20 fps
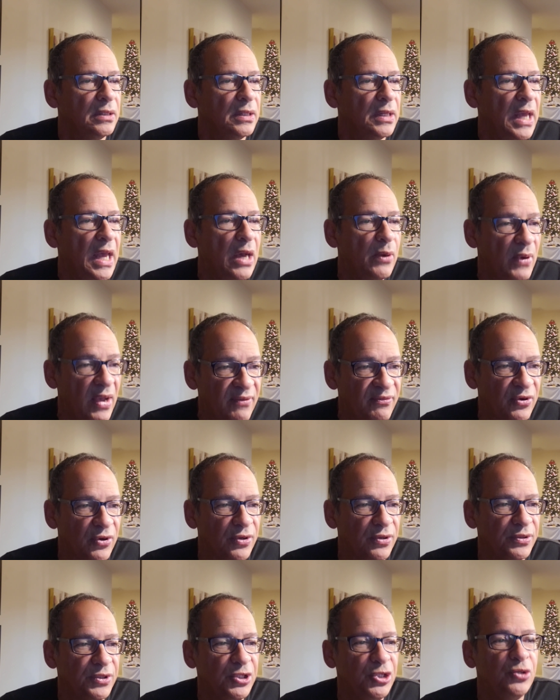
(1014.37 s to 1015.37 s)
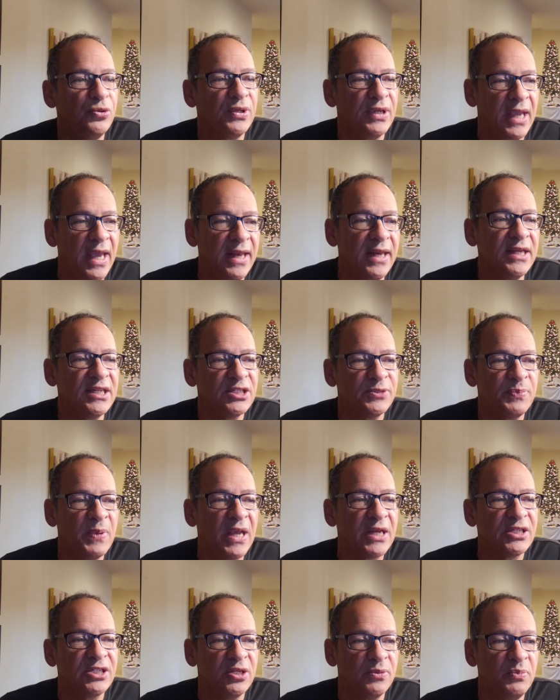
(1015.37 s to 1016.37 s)
However, you can
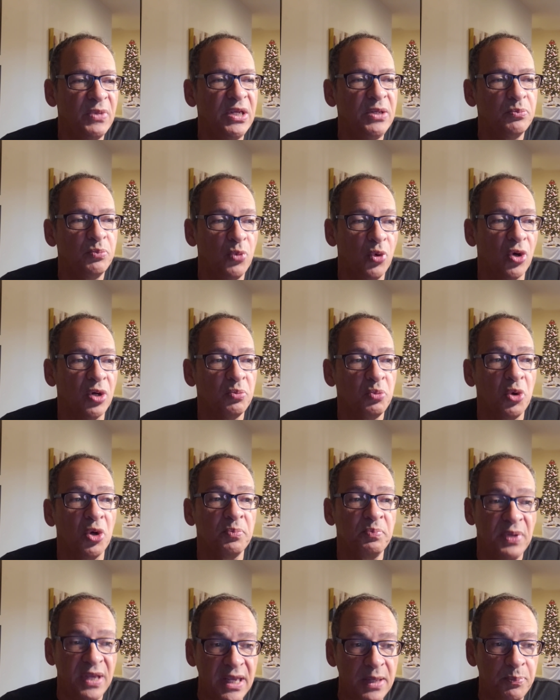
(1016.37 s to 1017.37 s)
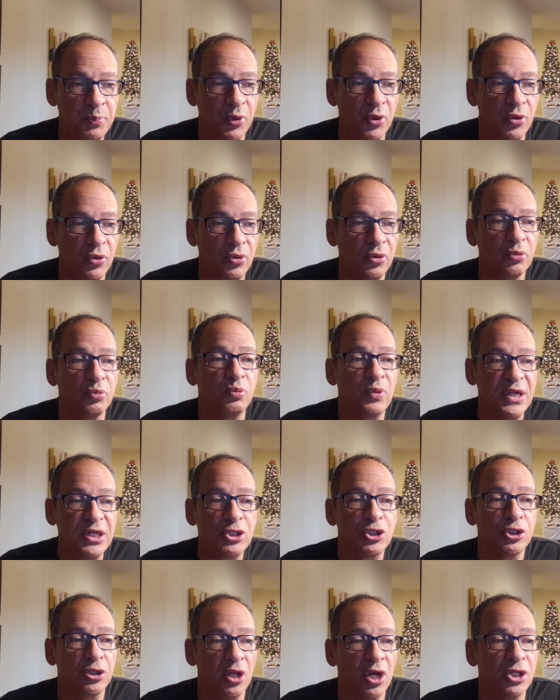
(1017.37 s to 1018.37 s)
expect to meet more and more people,
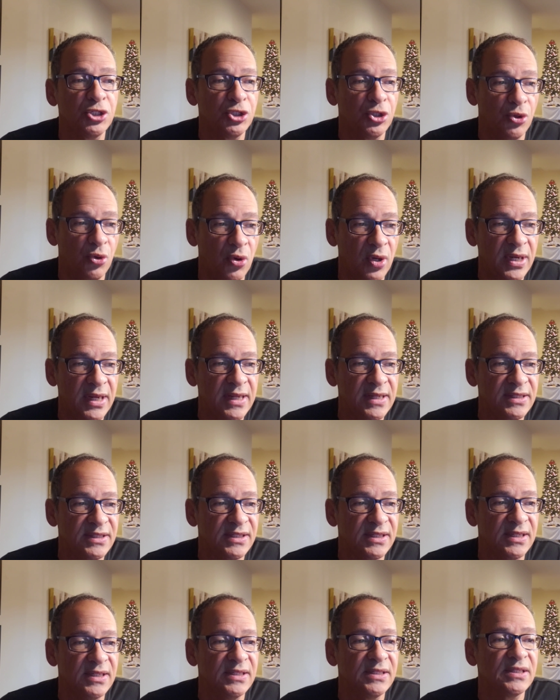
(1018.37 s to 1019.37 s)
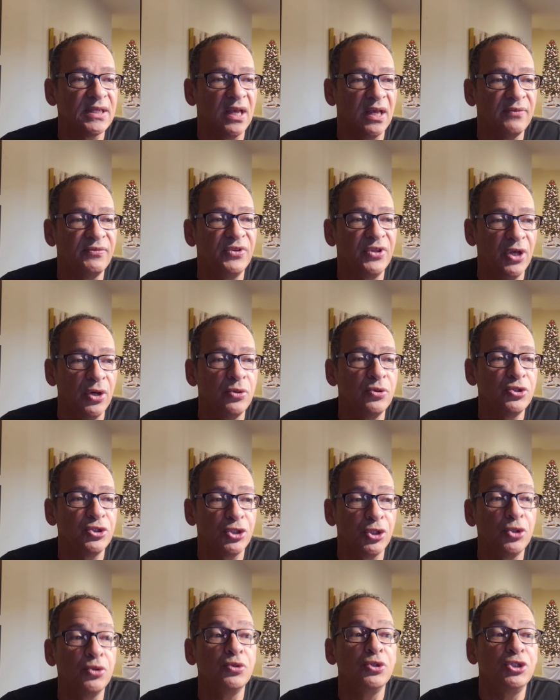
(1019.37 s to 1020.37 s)
reach larger audiences of
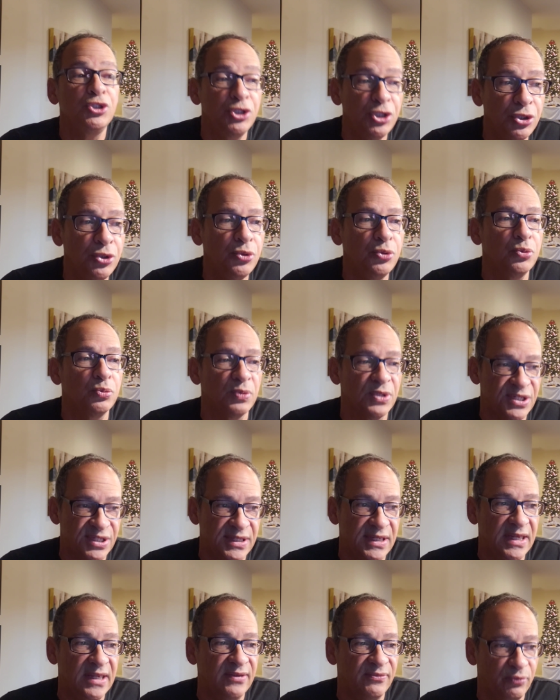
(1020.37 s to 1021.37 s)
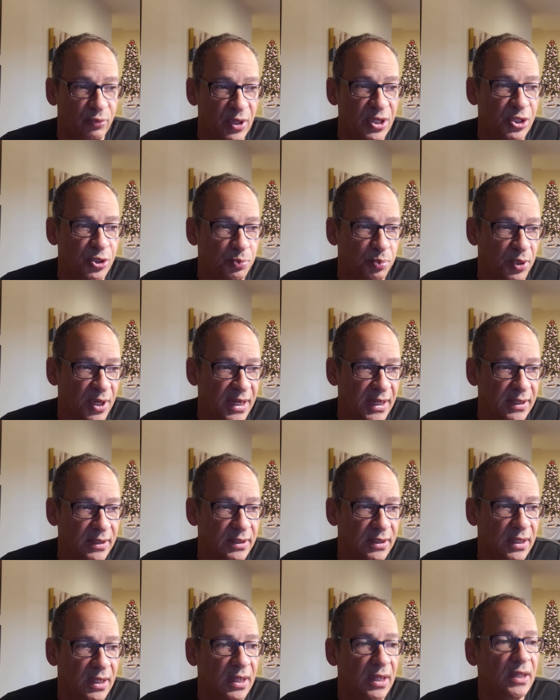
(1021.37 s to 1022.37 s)
those who do receive what you bring.
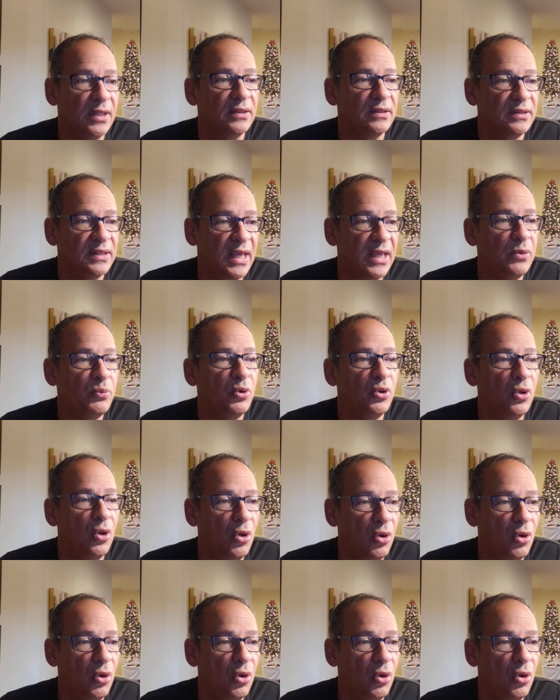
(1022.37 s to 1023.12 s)
They are